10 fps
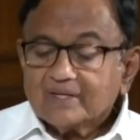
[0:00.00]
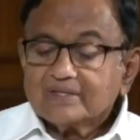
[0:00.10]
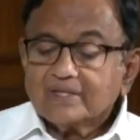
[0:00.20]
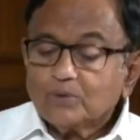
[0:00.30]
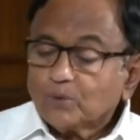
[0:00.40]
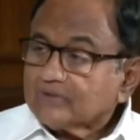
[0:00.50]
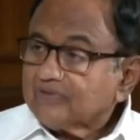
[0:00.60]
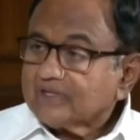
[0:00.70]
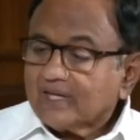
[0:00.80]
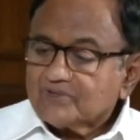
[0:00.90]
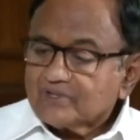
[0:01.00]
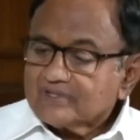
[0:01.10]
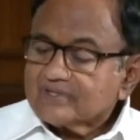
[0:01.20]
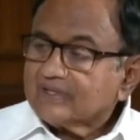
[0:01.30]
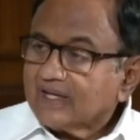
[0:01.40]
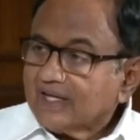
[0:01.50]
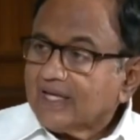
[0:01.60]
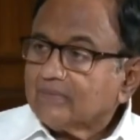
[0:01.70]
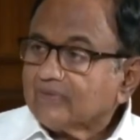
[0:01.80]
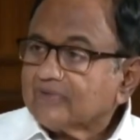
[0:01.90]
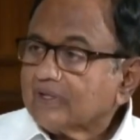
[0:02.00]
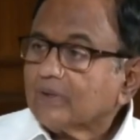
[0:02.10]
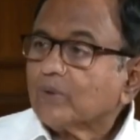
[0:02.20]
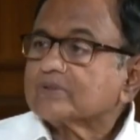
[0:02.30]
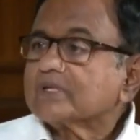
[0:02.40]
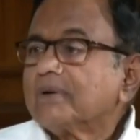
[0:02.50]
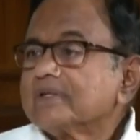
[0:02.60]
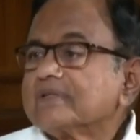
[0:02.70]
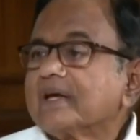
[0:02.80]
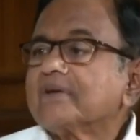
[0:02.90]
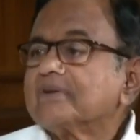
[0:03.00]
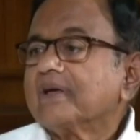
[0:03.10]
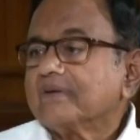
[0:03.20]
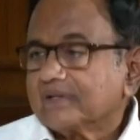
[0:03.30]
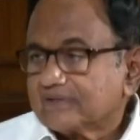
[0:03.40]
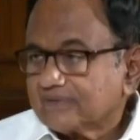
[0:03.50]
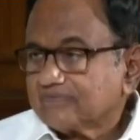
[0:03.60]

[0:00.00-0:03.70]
The notification is in the name of the Lok Sabha Secretariat.